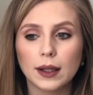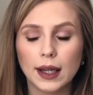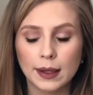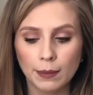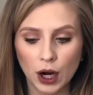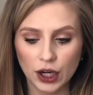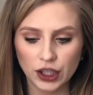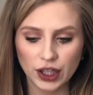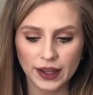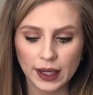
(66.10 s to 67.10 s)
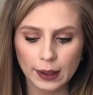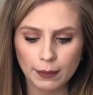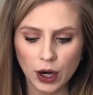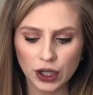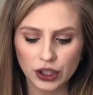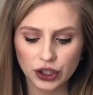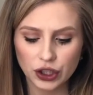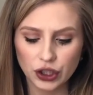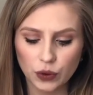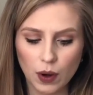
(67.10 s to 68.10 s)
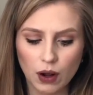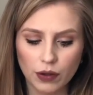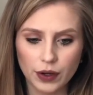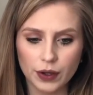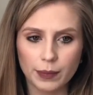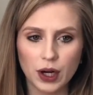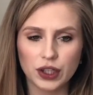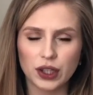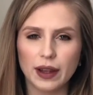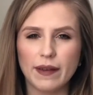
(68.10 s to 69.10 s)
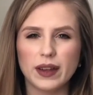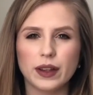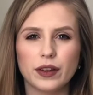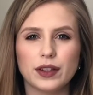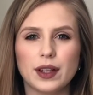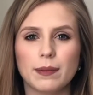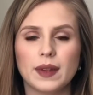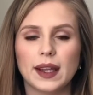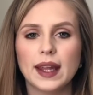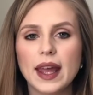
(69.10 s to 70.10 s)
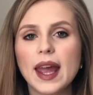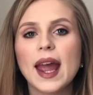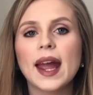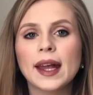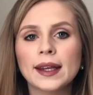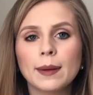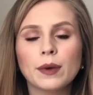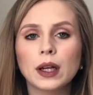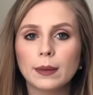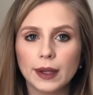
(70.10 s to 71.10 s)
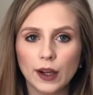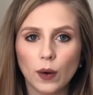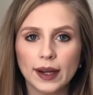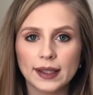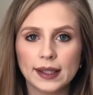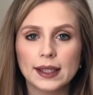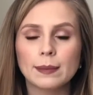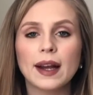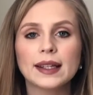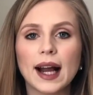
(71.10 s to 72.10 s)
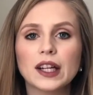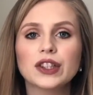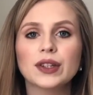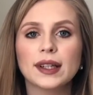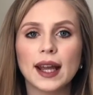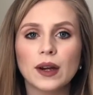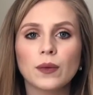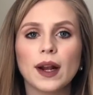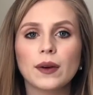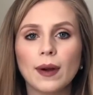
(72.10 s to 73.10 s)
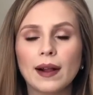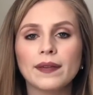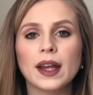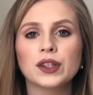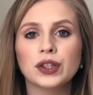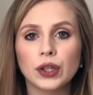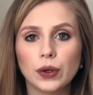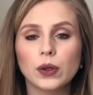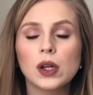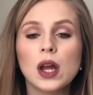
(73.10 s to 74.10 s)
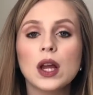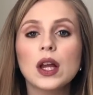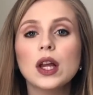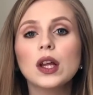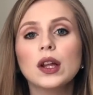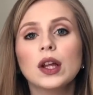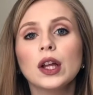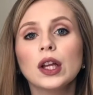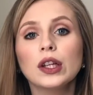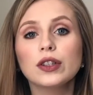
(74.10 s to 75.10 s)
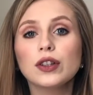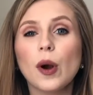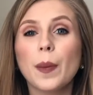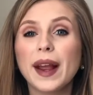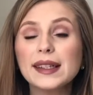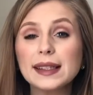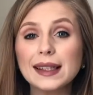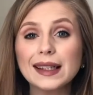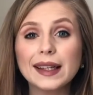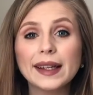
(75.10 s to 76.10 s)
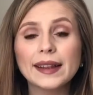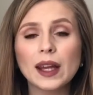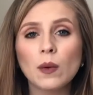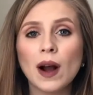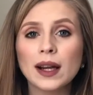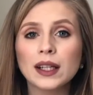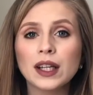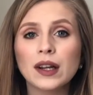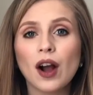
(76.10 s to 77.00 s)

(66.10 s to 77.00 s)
in March. I think March 12th or March 11th or something. And I'm gonna be going to see my doctor again right around then too. So basically they wanna